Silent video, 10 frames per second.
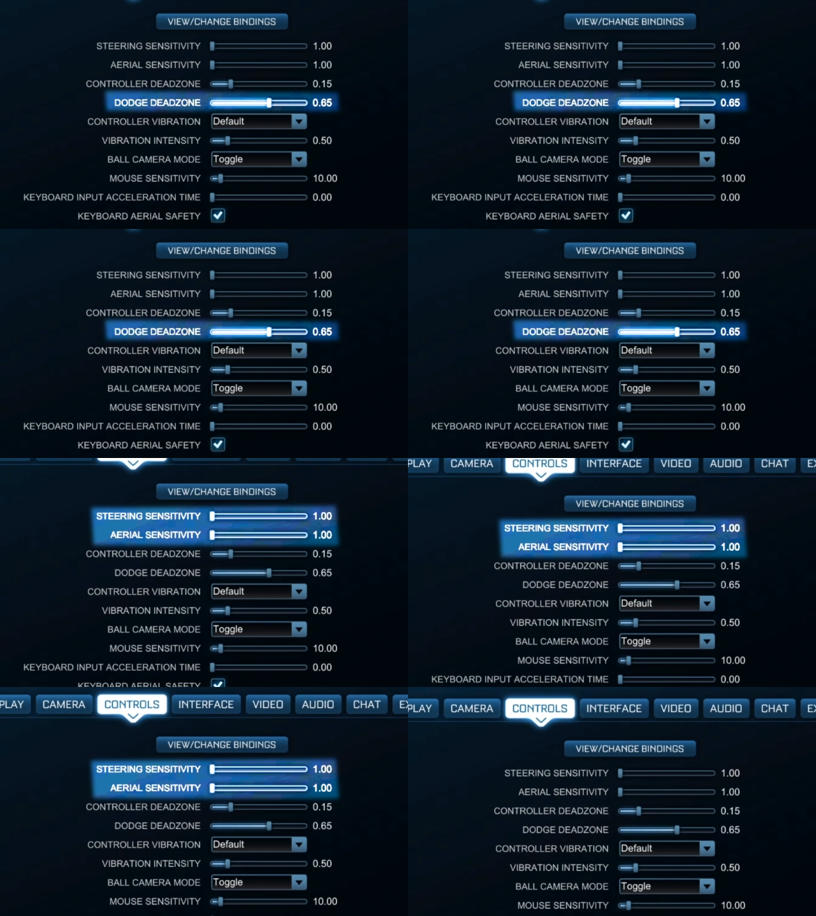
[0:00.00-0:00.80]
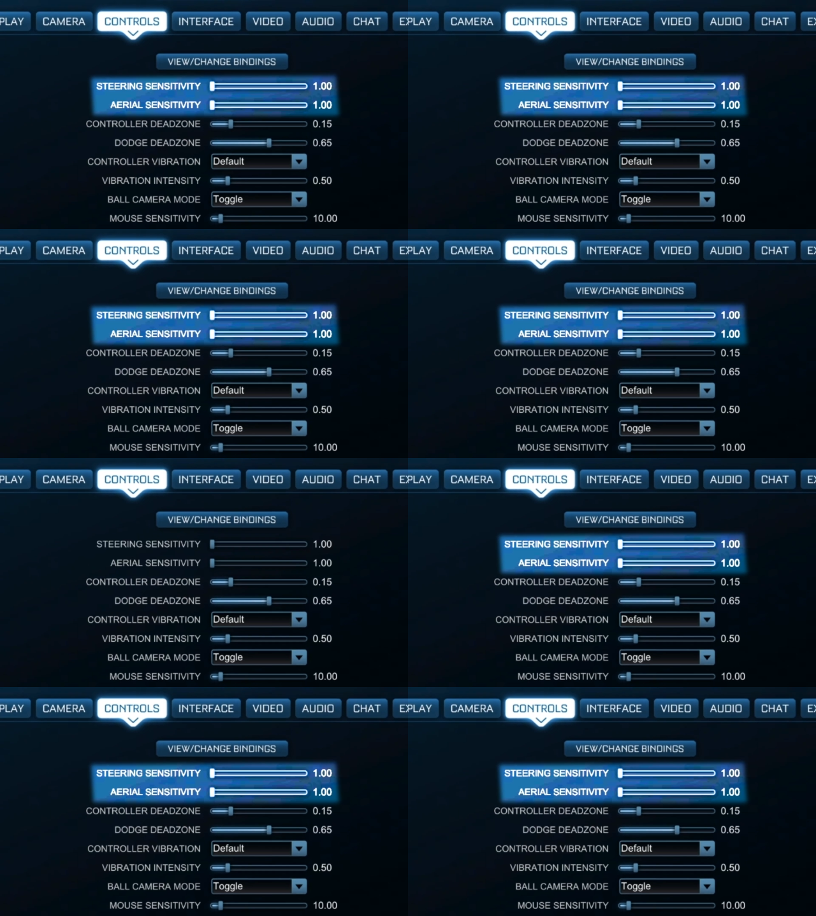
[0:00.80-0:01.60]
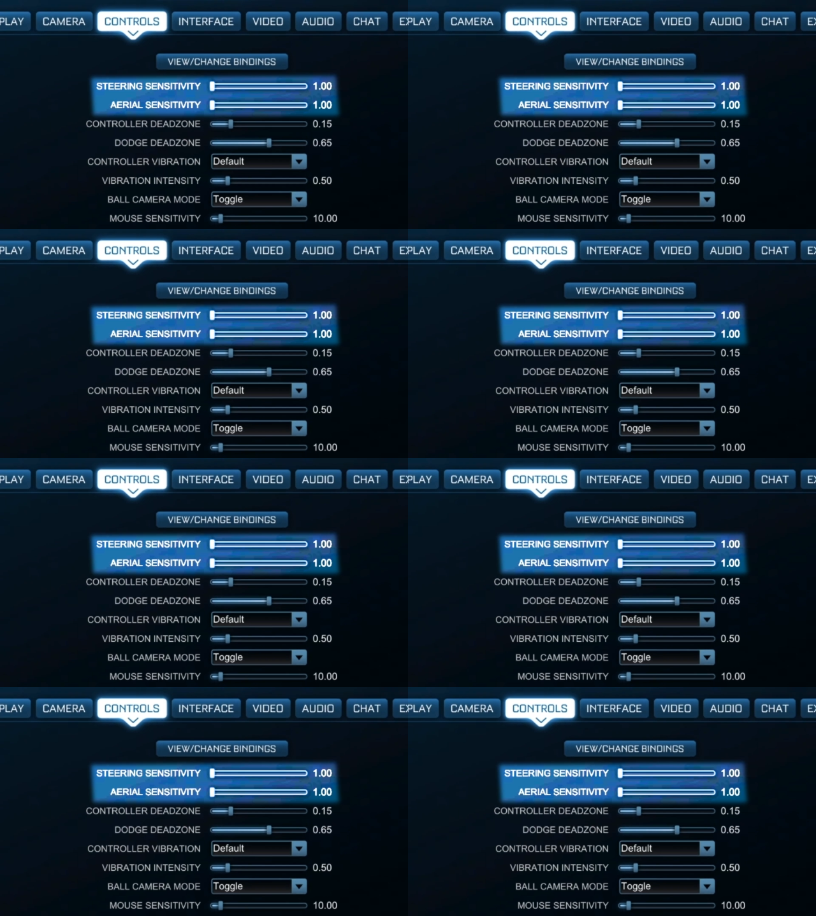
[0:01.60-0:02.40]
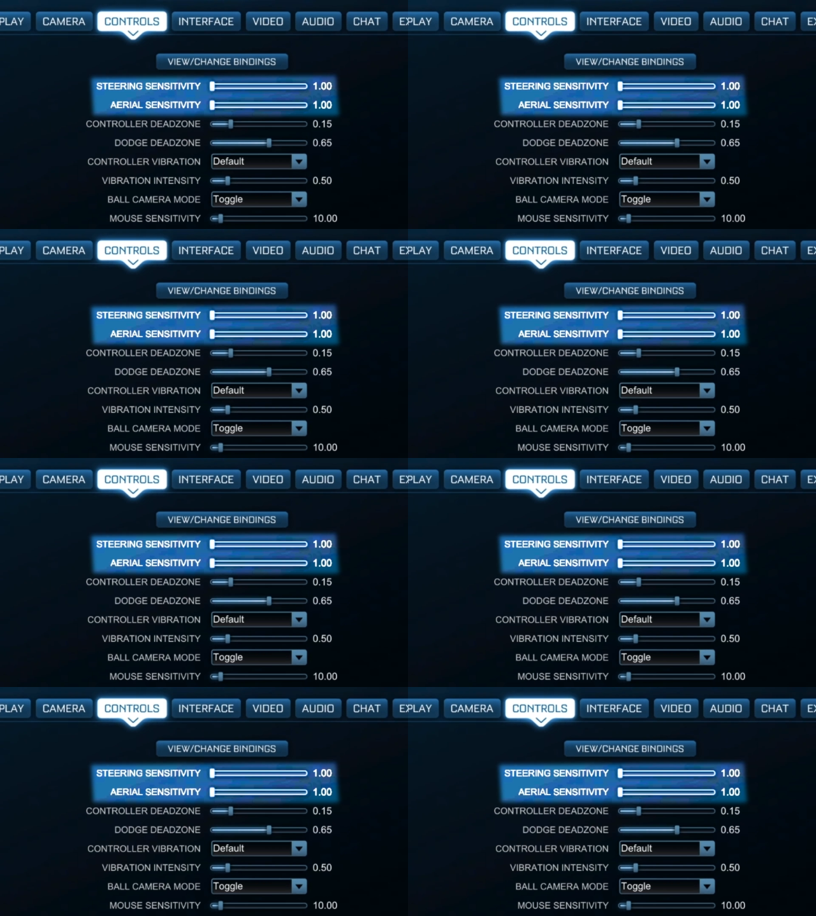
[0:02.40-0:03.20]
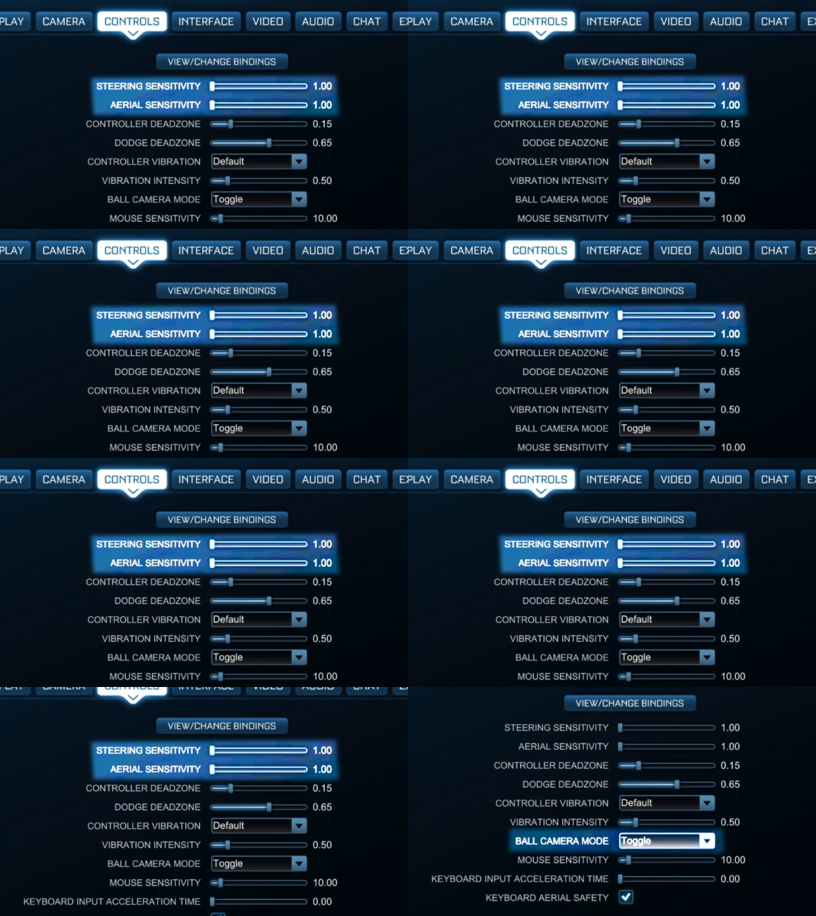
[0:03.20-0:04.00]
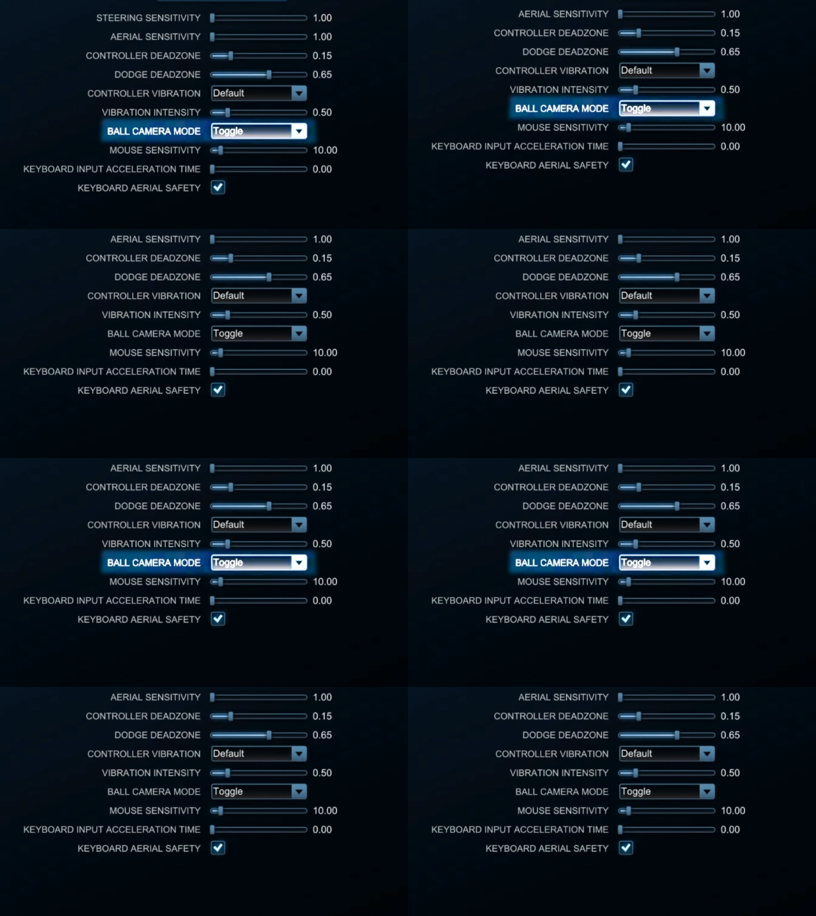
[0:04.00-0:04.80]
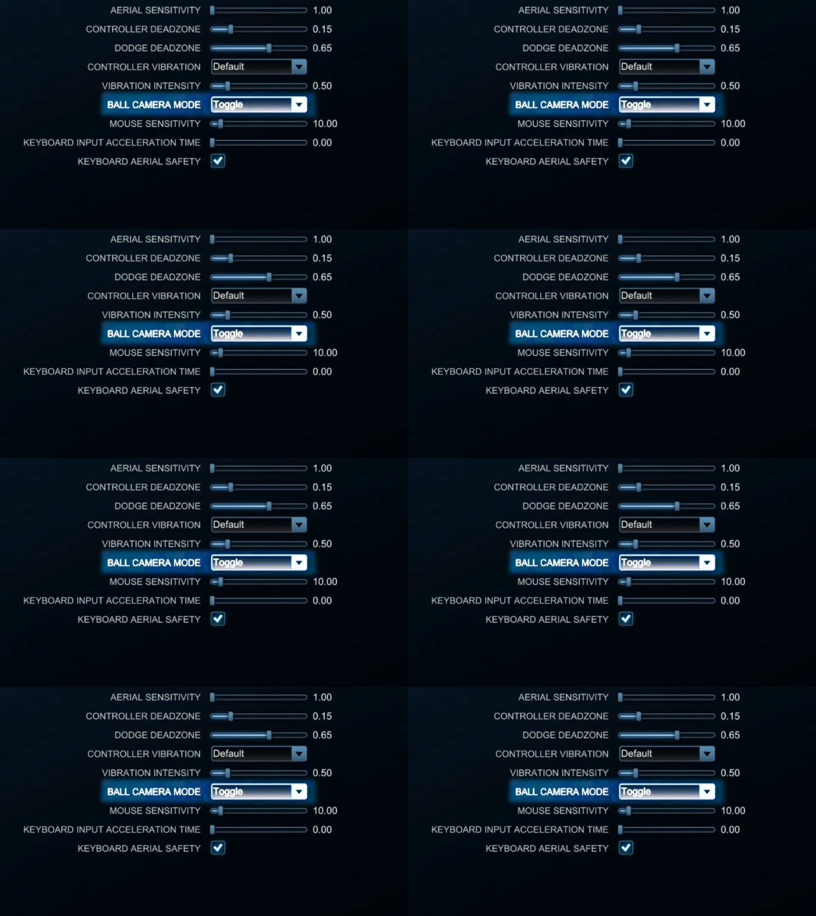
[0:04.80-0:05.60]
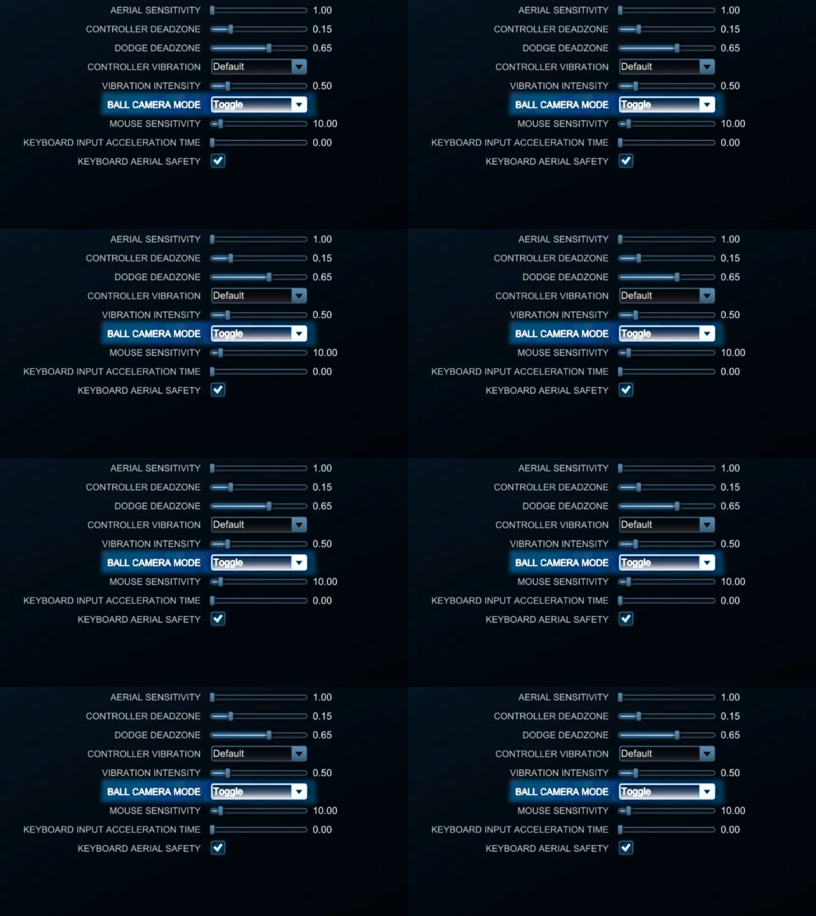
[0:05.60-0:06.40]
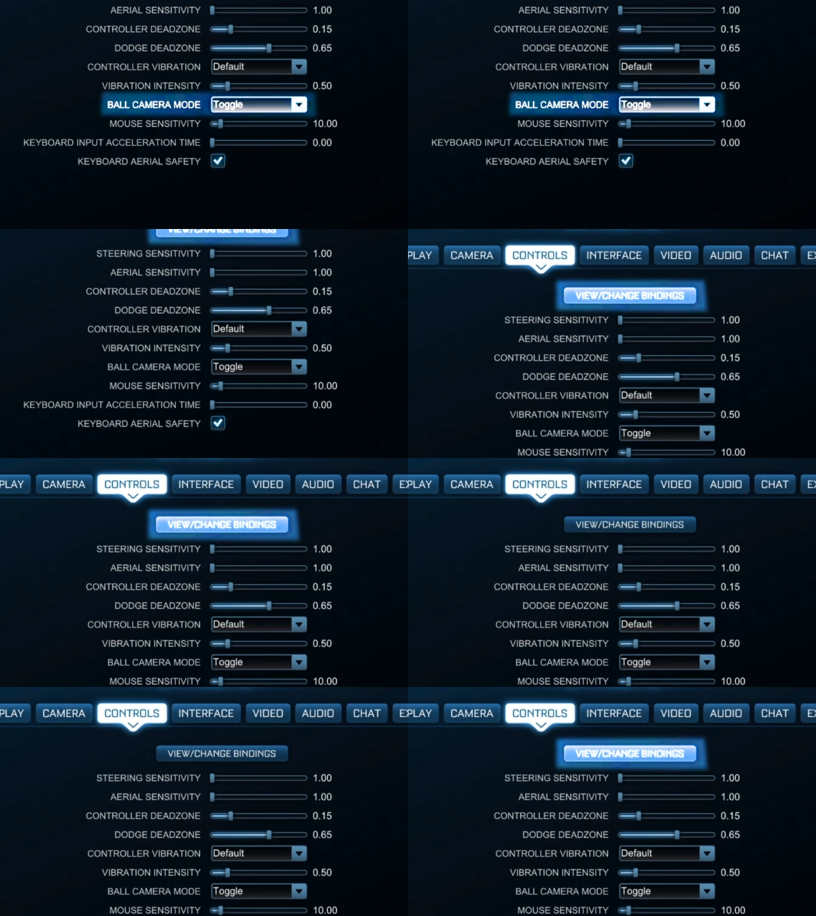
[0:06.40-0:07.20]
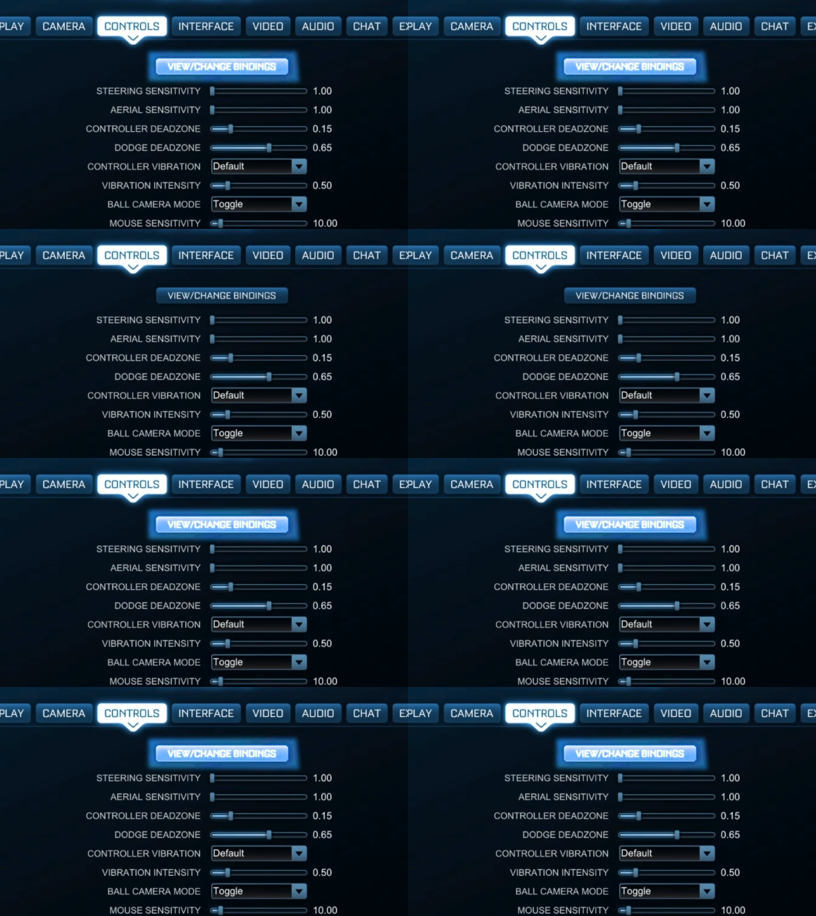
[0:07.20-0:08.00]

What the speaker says: [unreadable: no face in view]